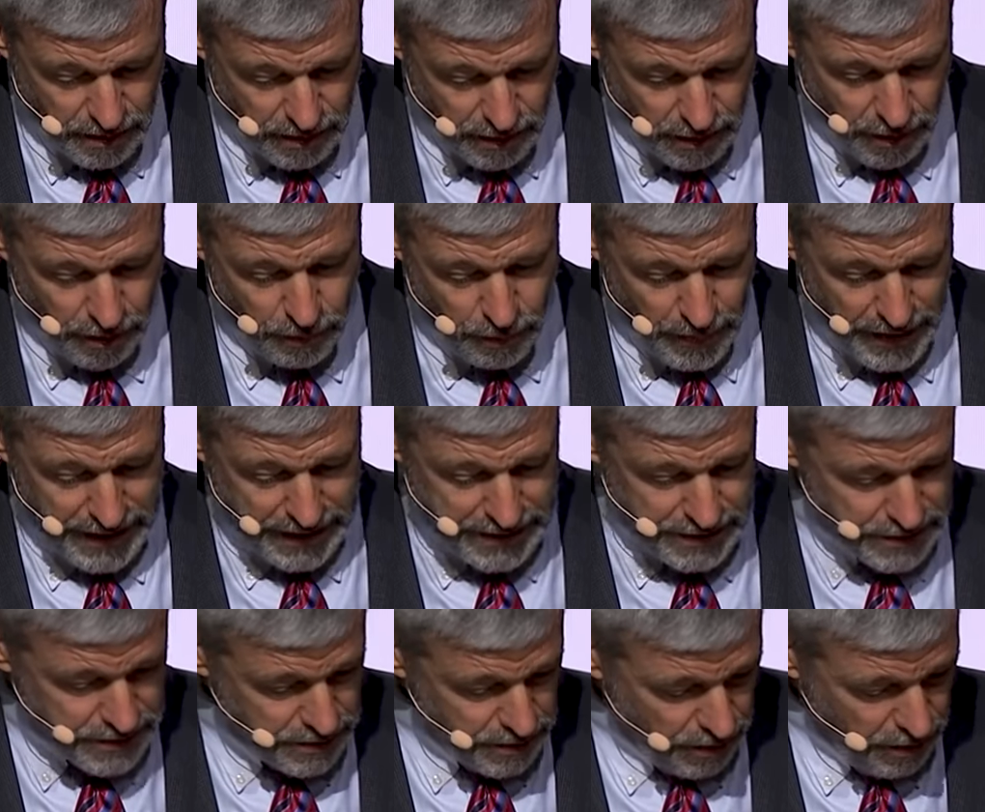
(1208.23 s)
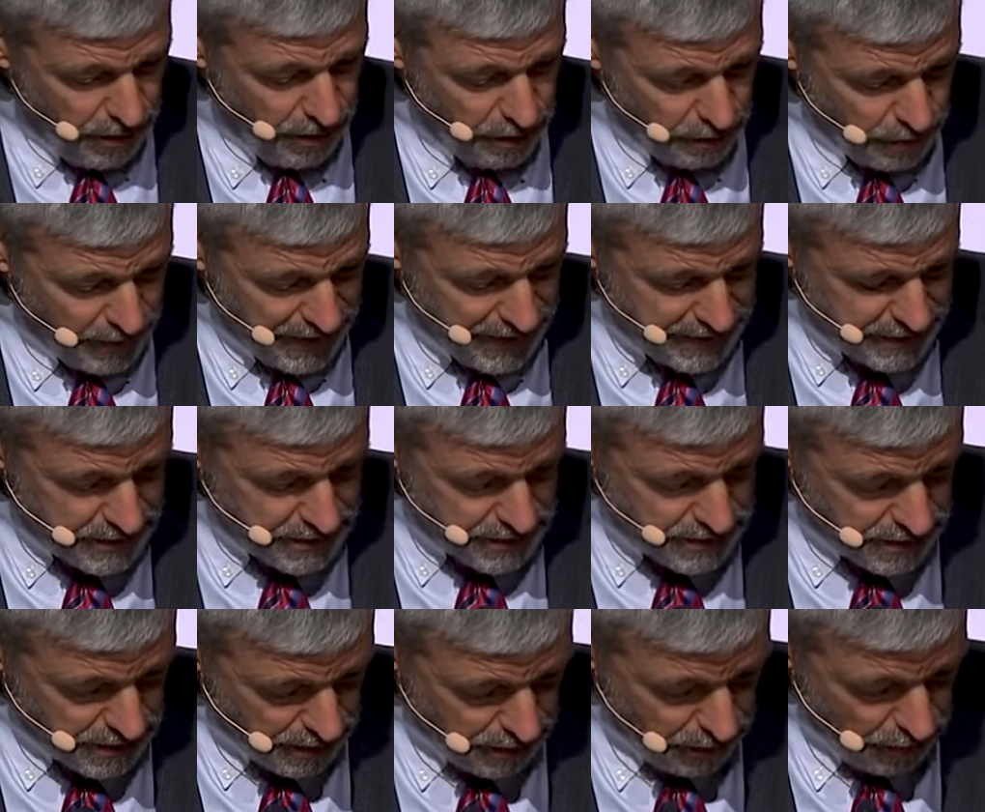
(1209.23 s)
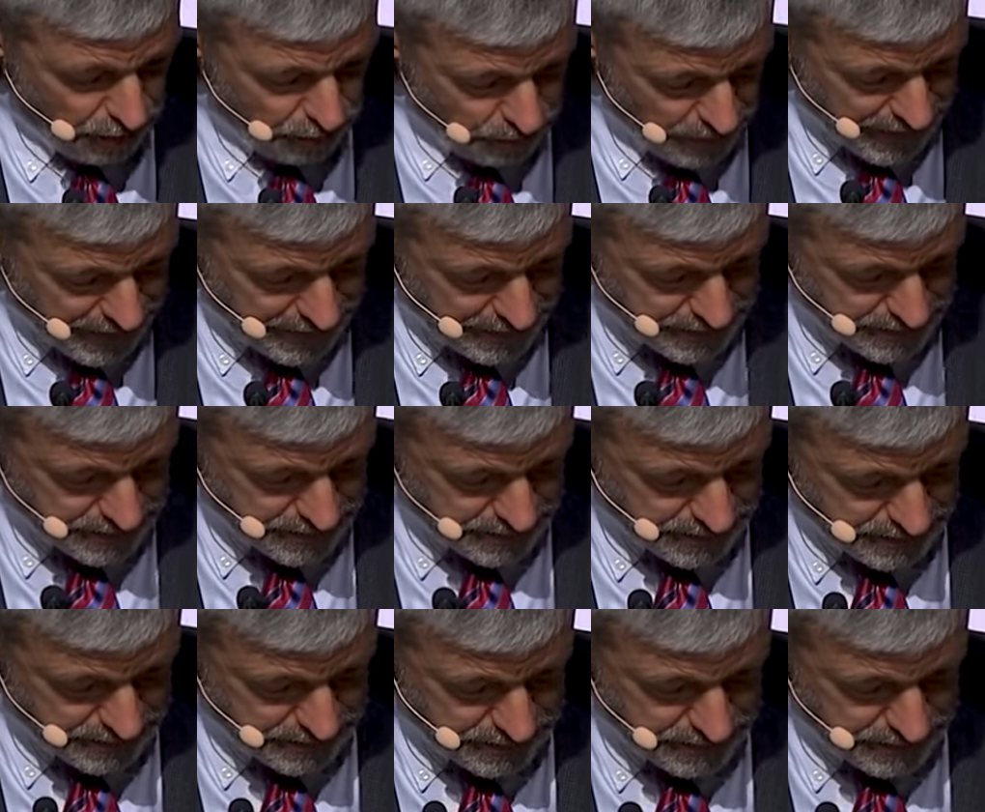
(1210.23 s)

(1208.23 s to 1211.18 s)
Always, always, always.